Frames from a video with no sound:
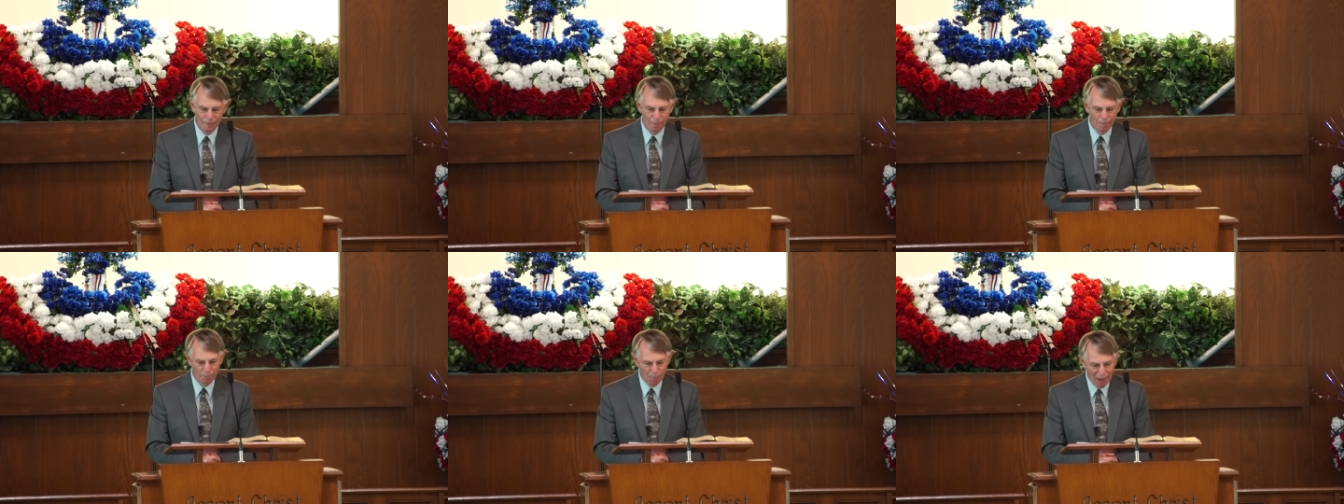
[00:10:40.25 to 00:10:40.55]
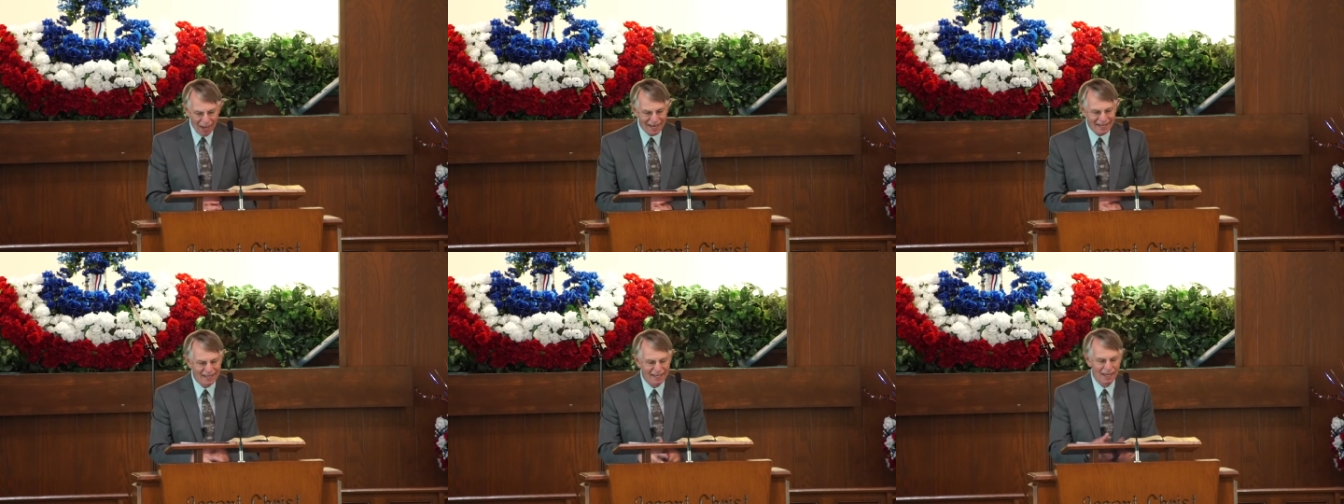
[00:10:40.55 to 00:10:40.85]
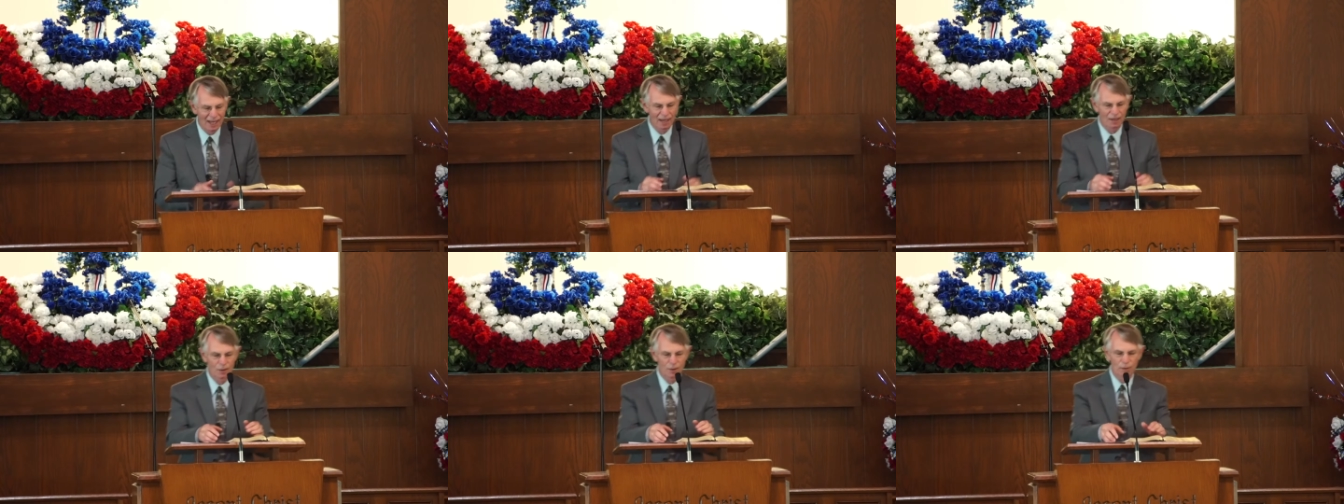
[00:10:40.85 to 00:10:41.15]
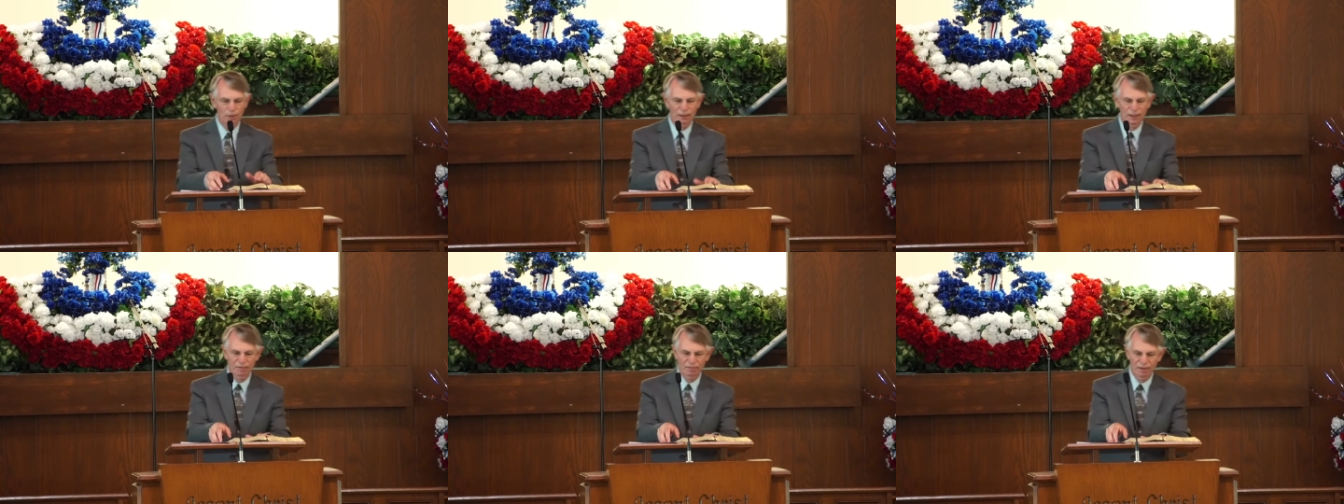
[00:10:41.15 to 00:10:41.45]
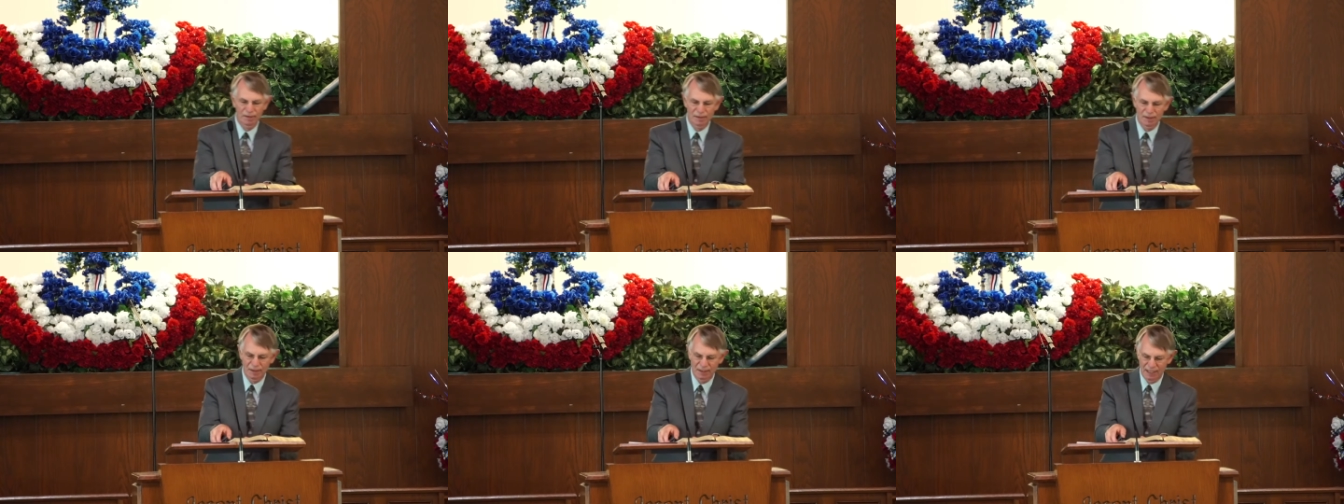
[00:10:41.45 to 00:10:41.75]
Micah, who lived
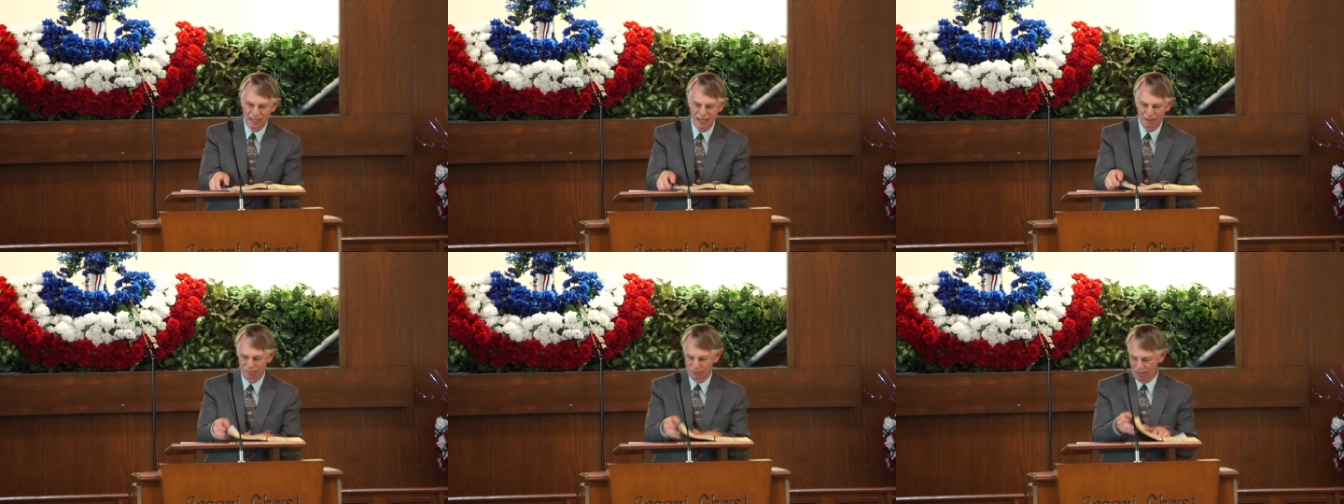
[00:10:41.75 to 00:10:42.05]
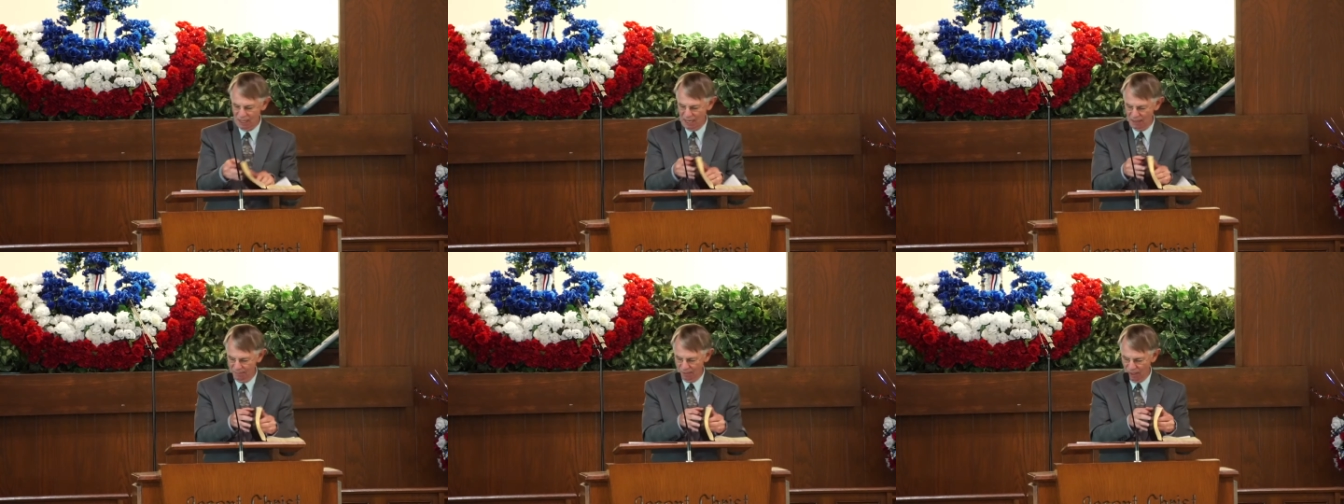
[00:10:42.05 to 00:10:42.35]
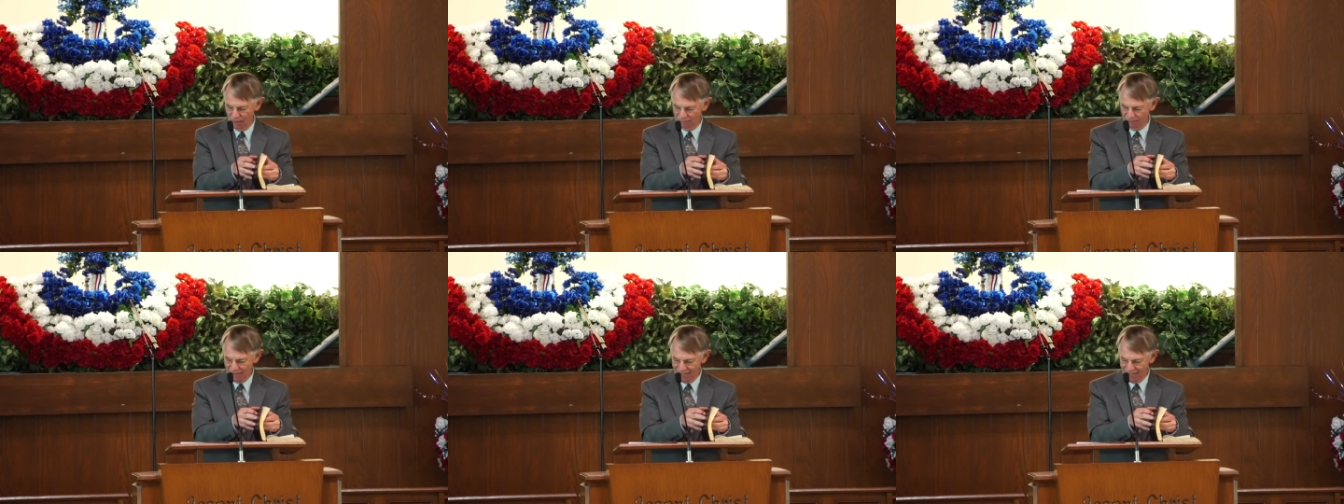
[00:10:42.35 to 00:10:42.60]
at the same time of